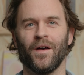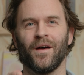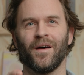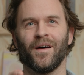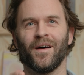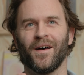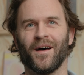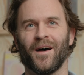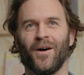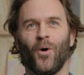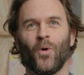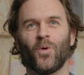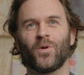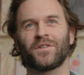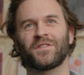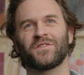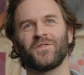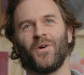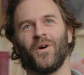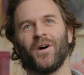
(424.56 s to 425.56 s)
Now
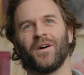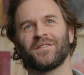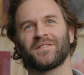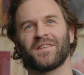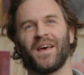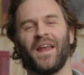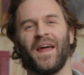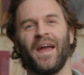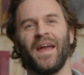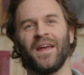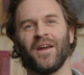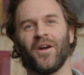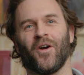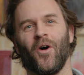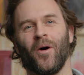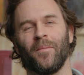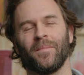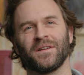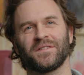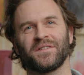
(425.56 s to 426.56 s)
moving on to the Canon
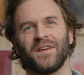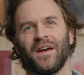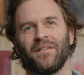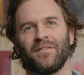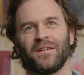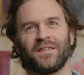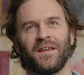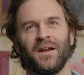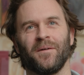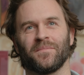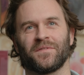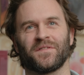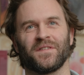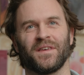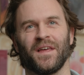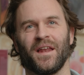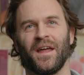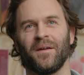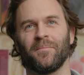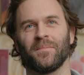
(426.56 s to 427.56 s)

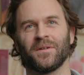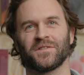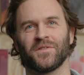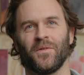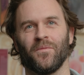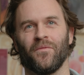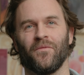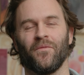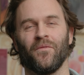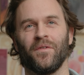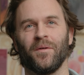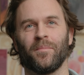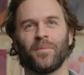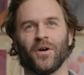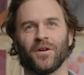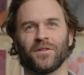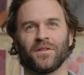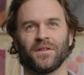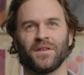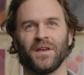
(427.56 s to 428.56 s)
C200, and
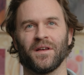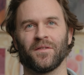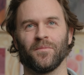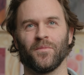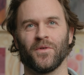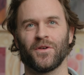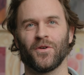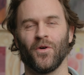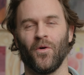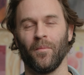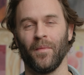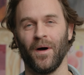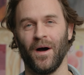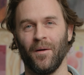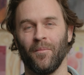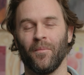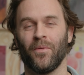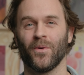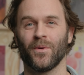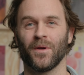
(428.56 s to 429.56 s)
this for me is a
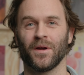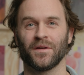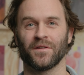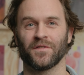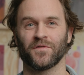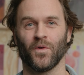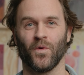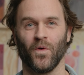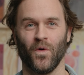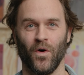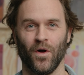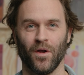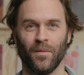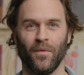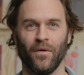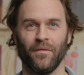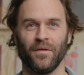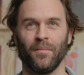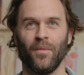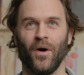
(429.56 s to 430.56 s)
very, very
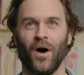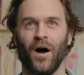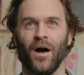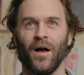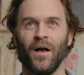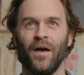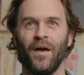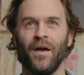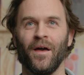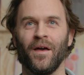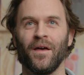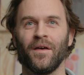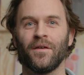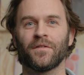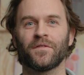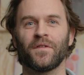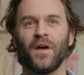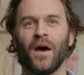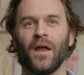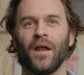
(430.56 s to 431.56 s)
interesting
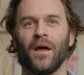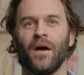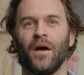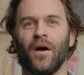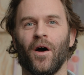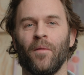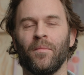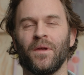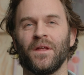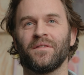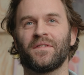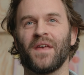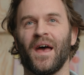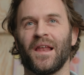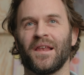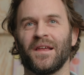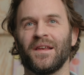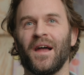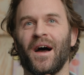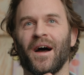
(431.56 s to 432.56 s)
camera right now in
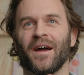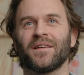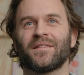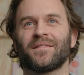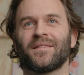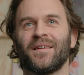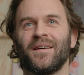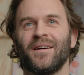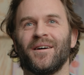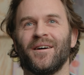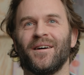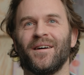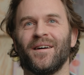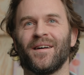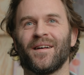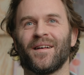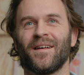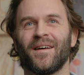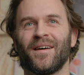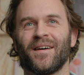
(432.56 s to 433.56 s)
the marketplace,
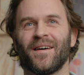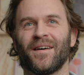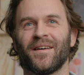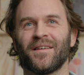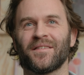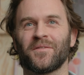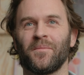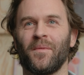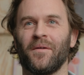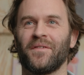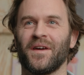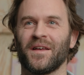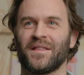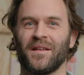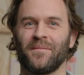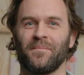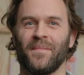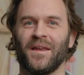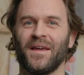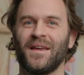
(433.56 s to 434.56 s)
because you can
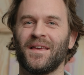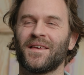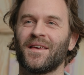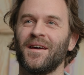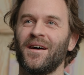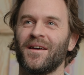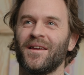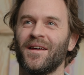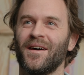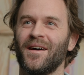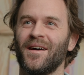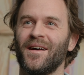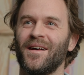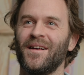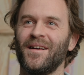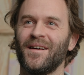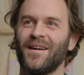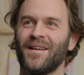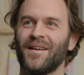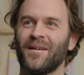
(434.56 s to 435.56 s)
pick one
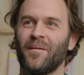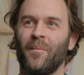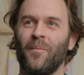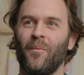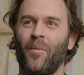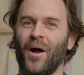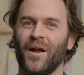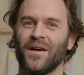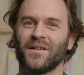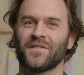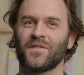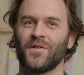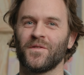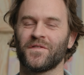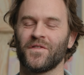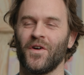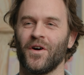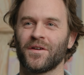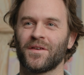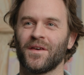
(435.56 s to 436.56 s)
up used for
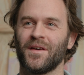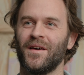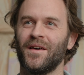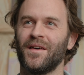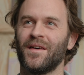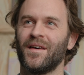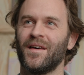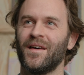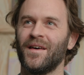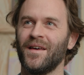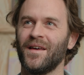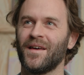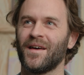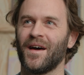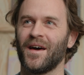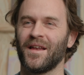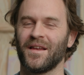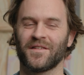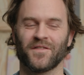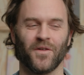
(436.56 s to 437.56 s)
like
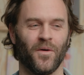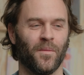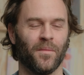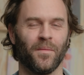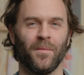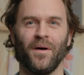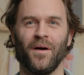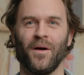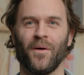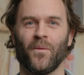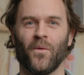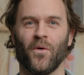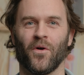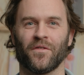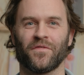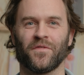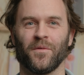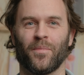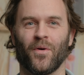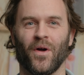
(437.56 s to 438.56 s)
1,500 euros,
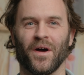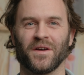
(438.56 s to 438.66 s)
and